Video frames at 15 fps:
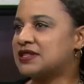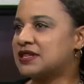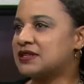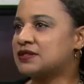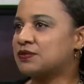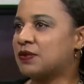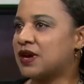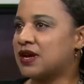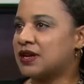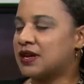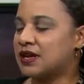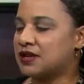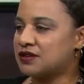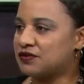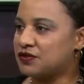is when
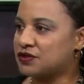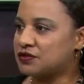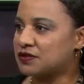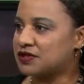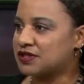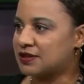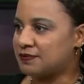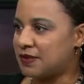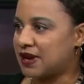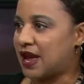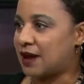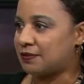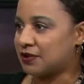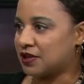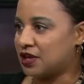individuals submit
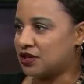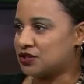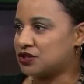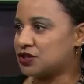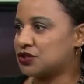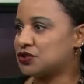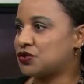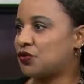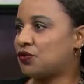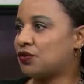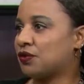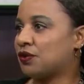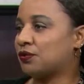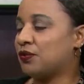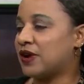applications
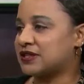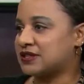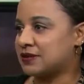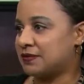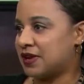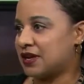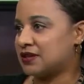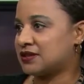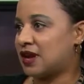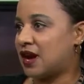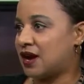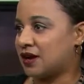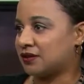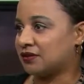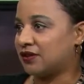or resumes
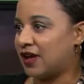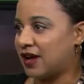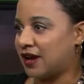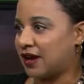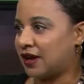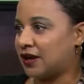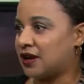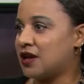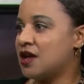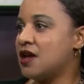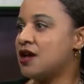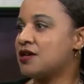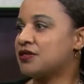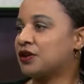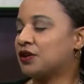online,
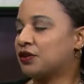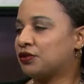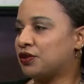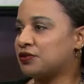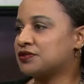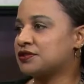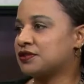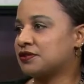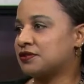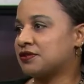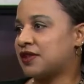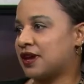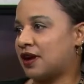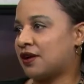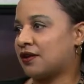the closer
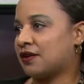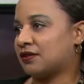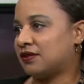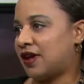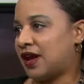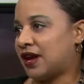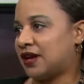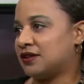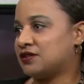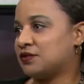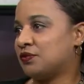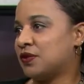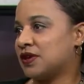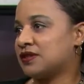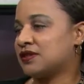they are aligned
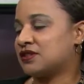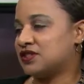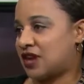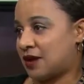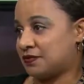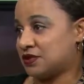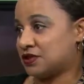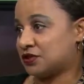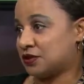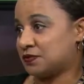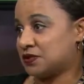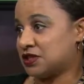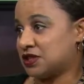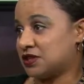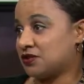with the job
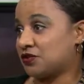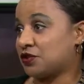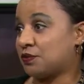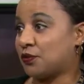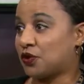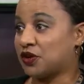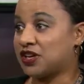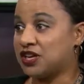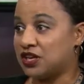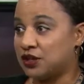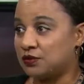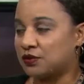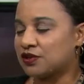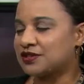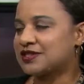description or the more
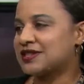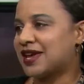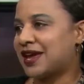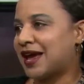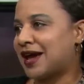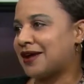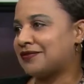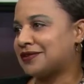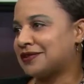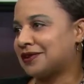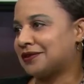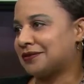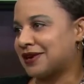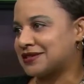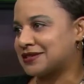keywords they have in their
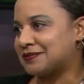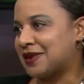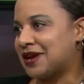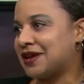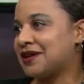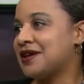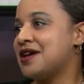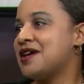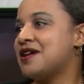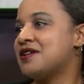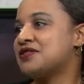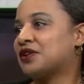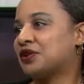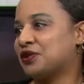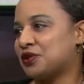resume,
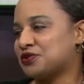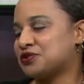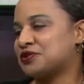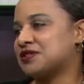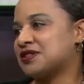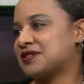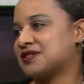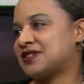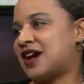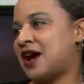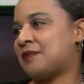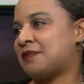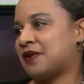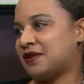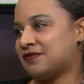the closer to the
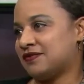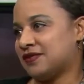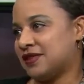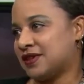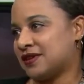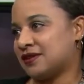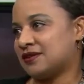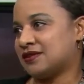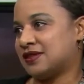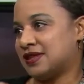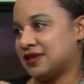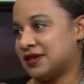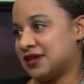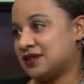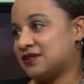top of the
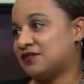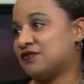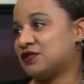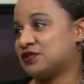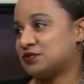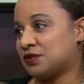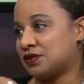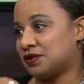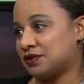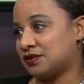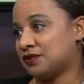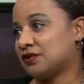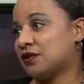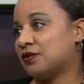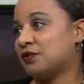individual
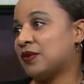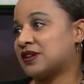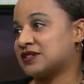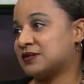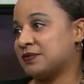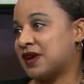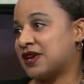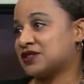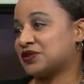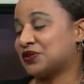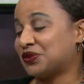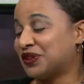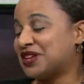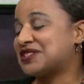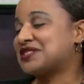resumes or
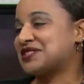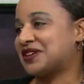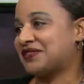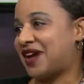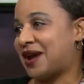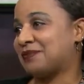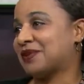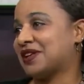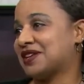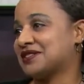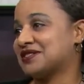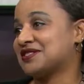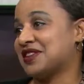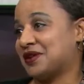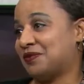lists of
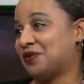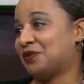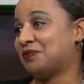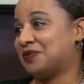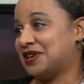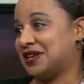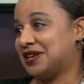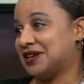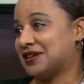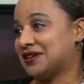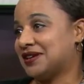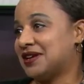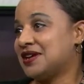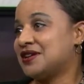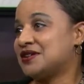applicants they will be.
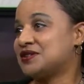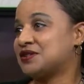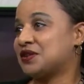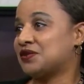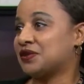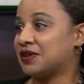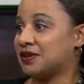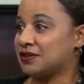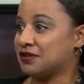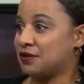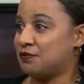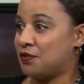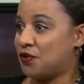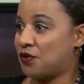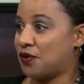So the
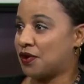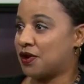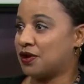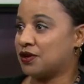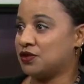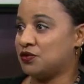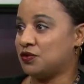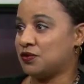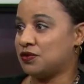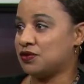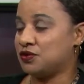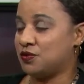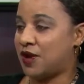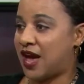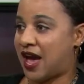more
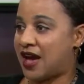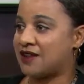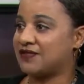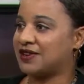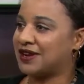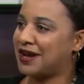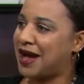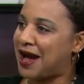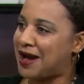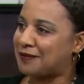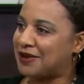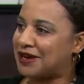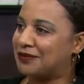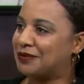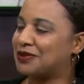you have in
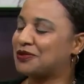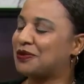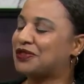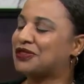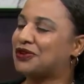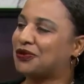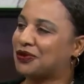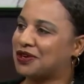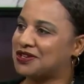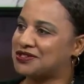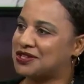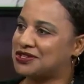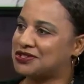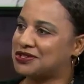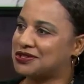common with what the
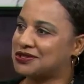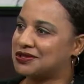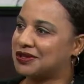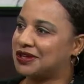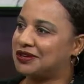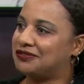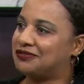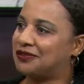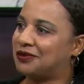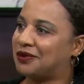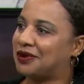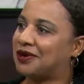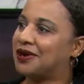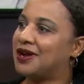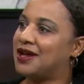organization is looking
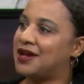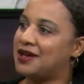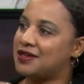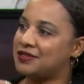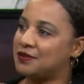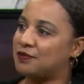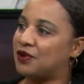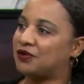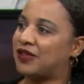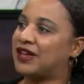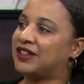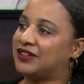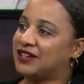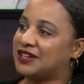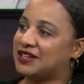for, the more
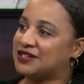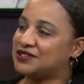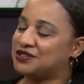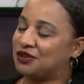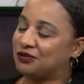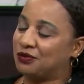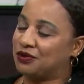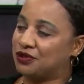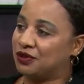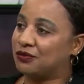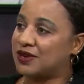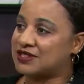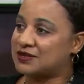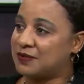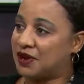likely it is your
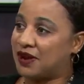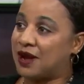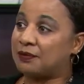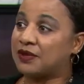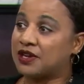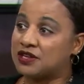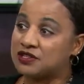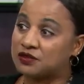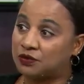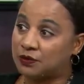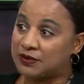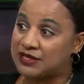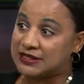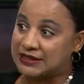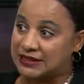resume or application will
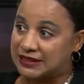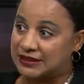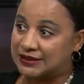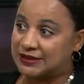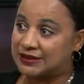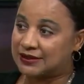be seen.